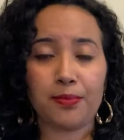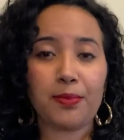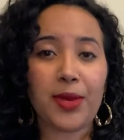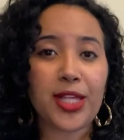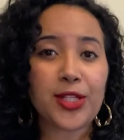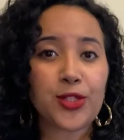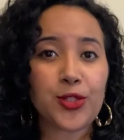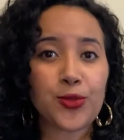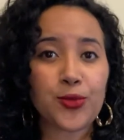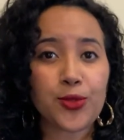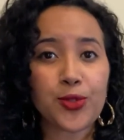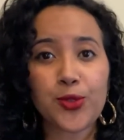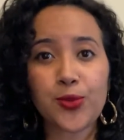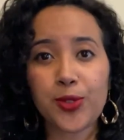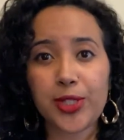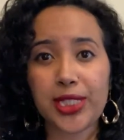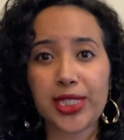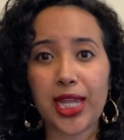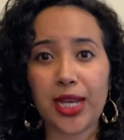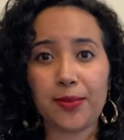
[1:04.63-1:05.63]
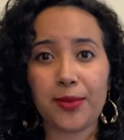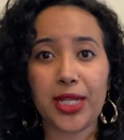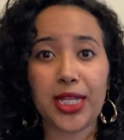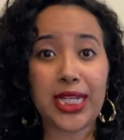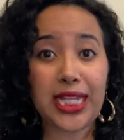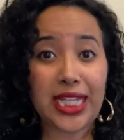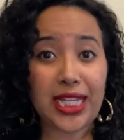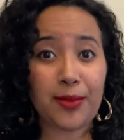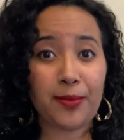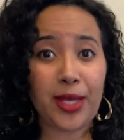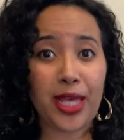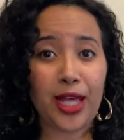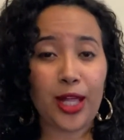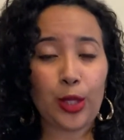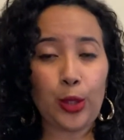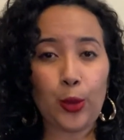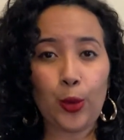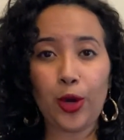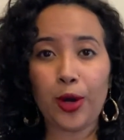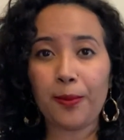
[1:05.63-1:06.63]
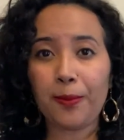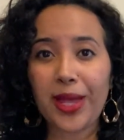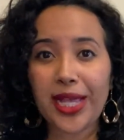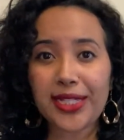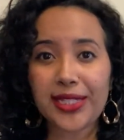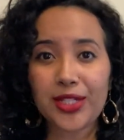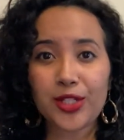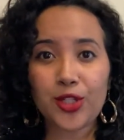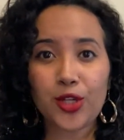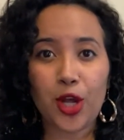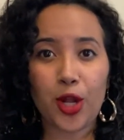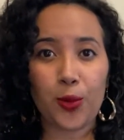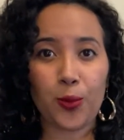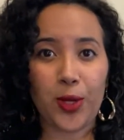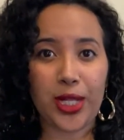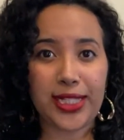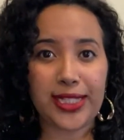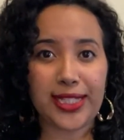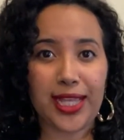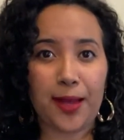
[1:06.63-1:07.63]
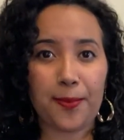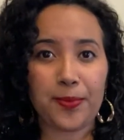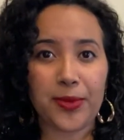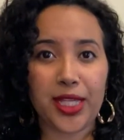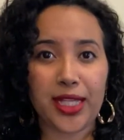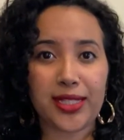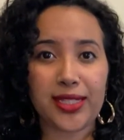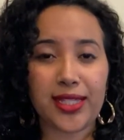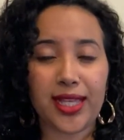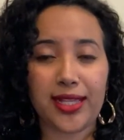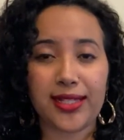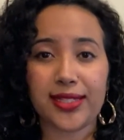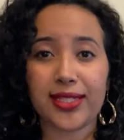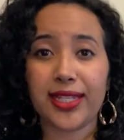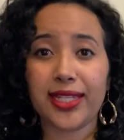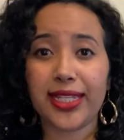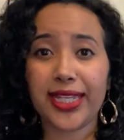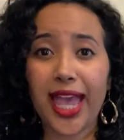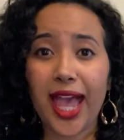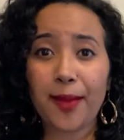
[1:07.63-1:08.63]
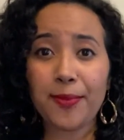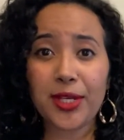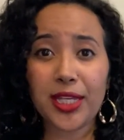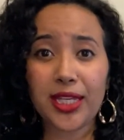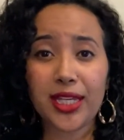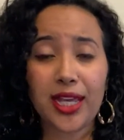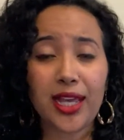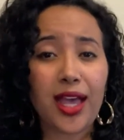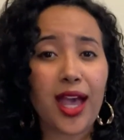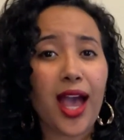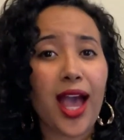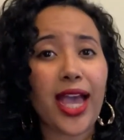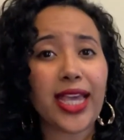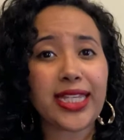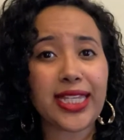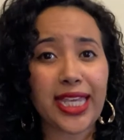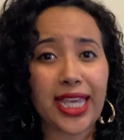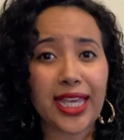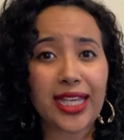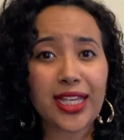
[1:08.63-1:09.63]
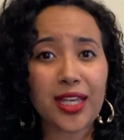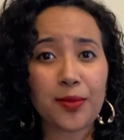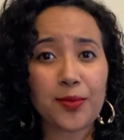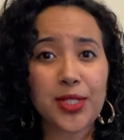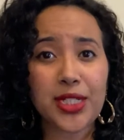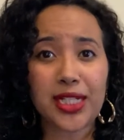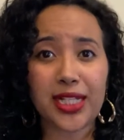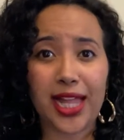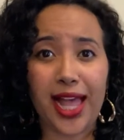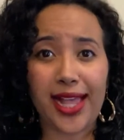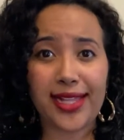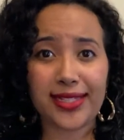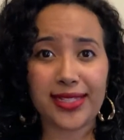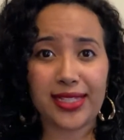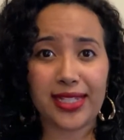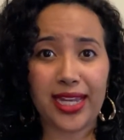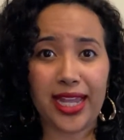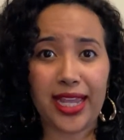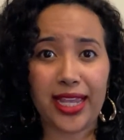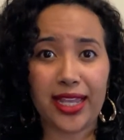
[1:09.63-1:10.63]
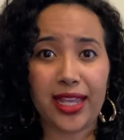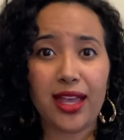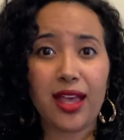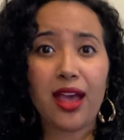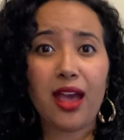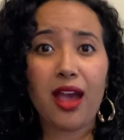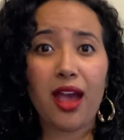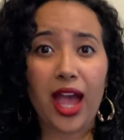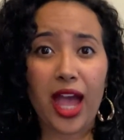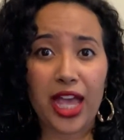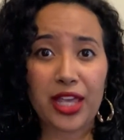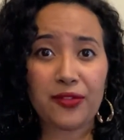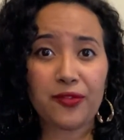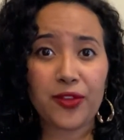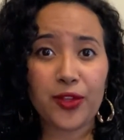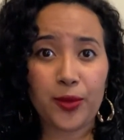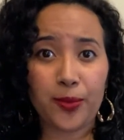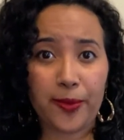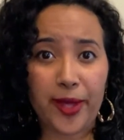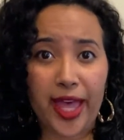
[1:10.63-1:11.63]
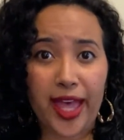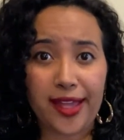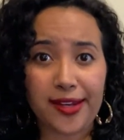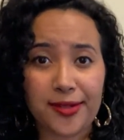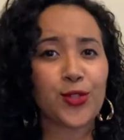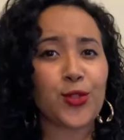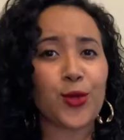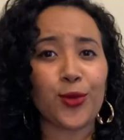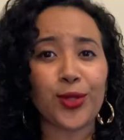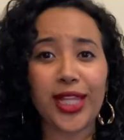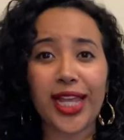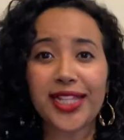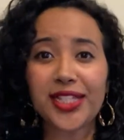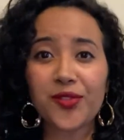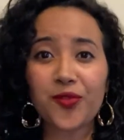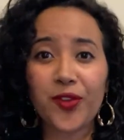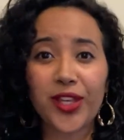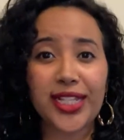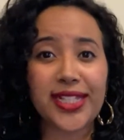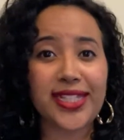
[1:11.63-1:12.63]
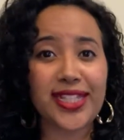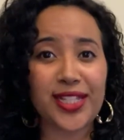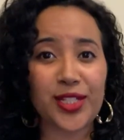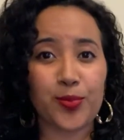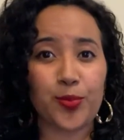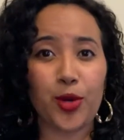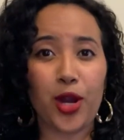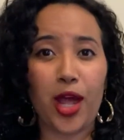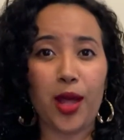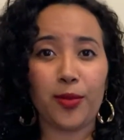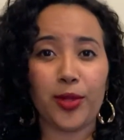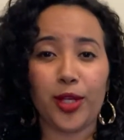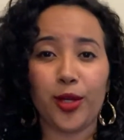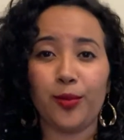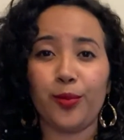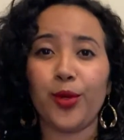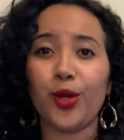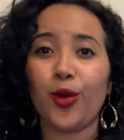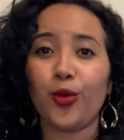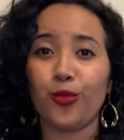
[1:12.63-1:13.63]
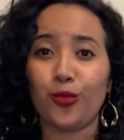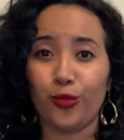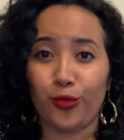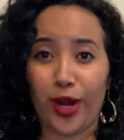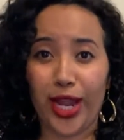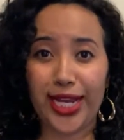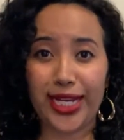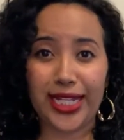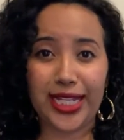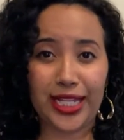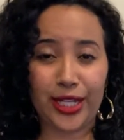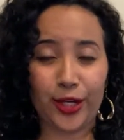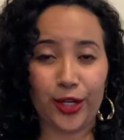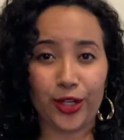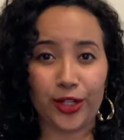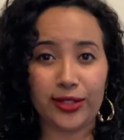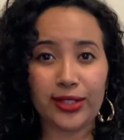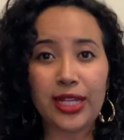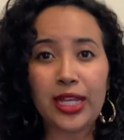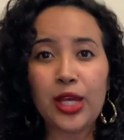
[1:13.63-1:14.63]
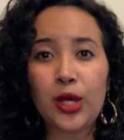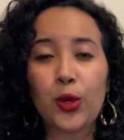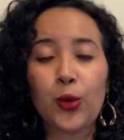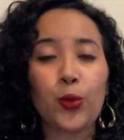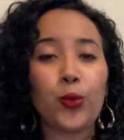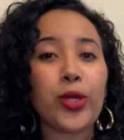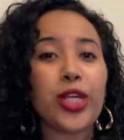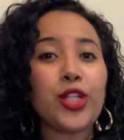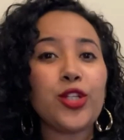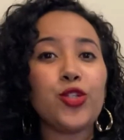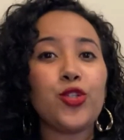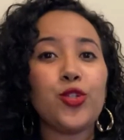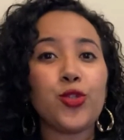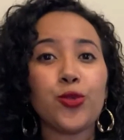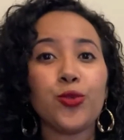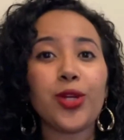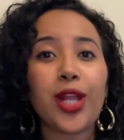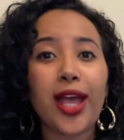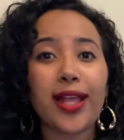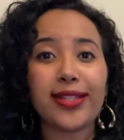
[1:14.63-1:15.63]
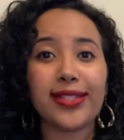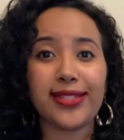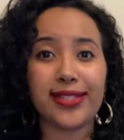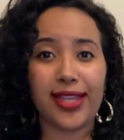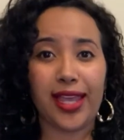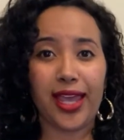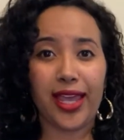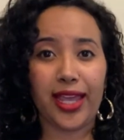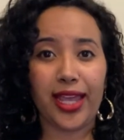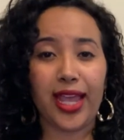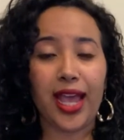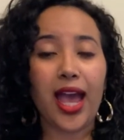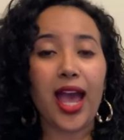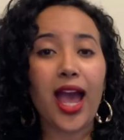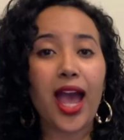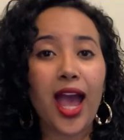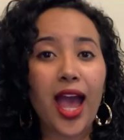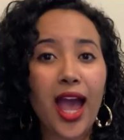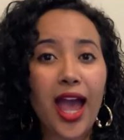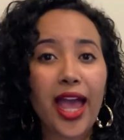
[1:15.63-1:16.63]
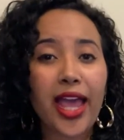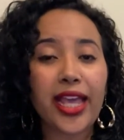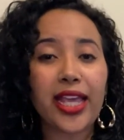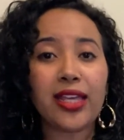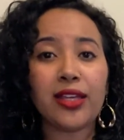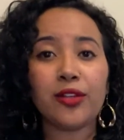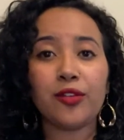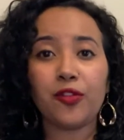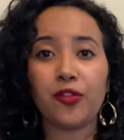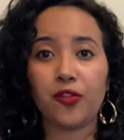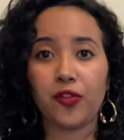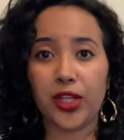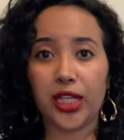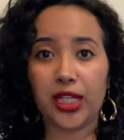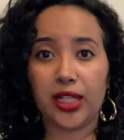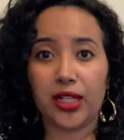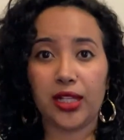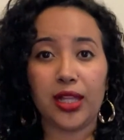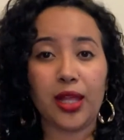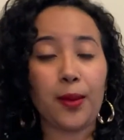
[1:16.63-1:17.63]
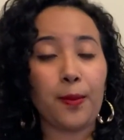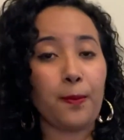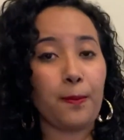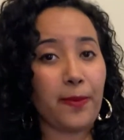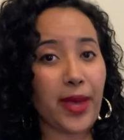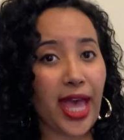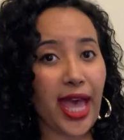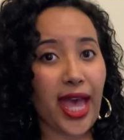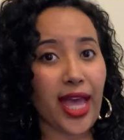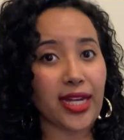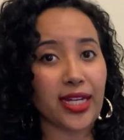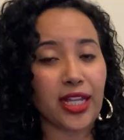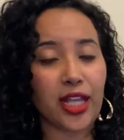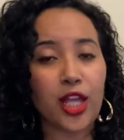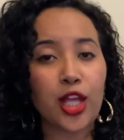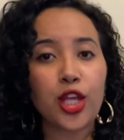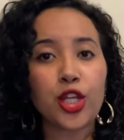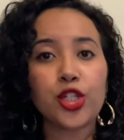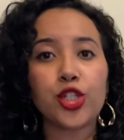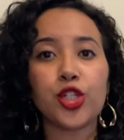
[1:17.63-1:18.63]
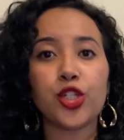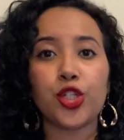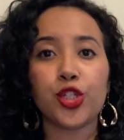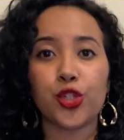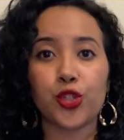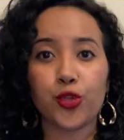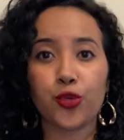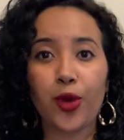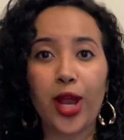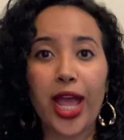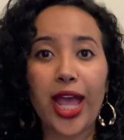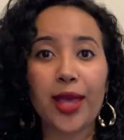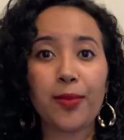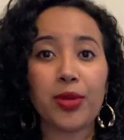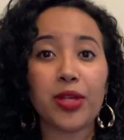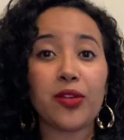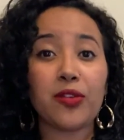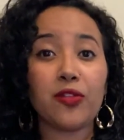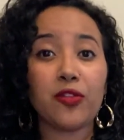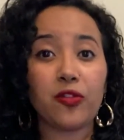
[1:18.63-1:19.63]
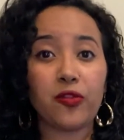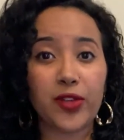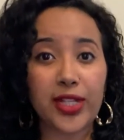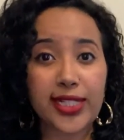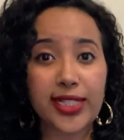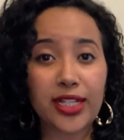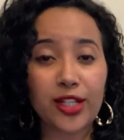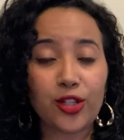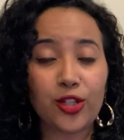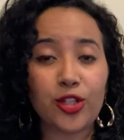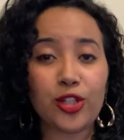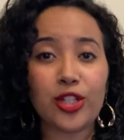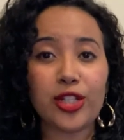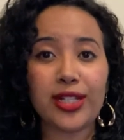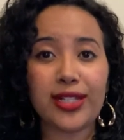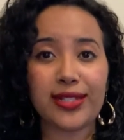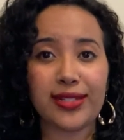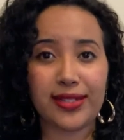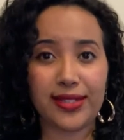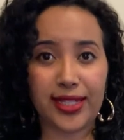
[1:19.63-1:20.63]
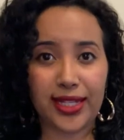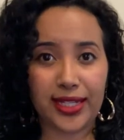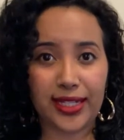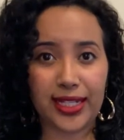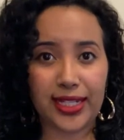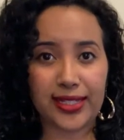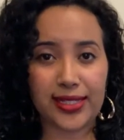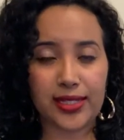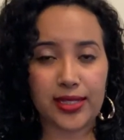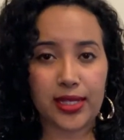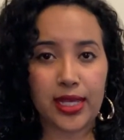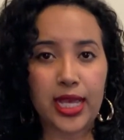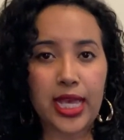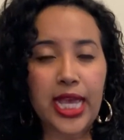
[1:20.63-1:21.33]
my students will send me an email or a message on WhatsApp that says, Gabby, I can't come to class today. I feel bad. So let's fix this problem right here. We do not say, I feel bad to describe physical sickness.